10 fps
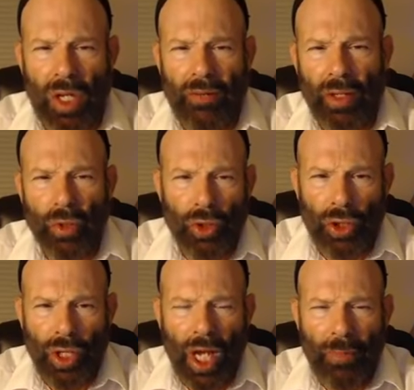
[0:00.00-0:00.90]

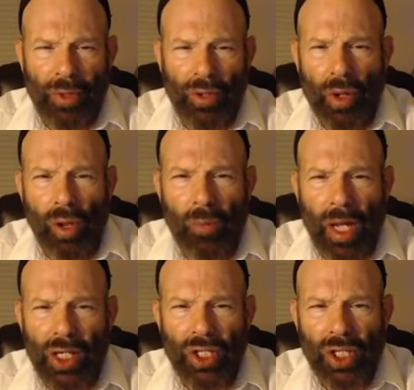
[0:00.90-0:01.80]
evolution happened all
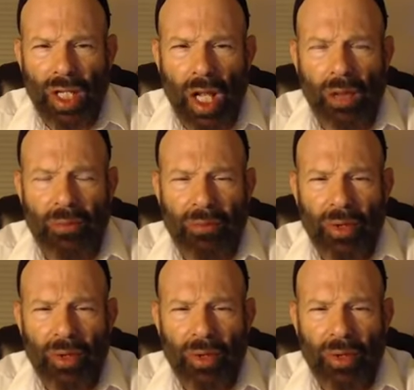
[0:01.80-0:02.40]
by itself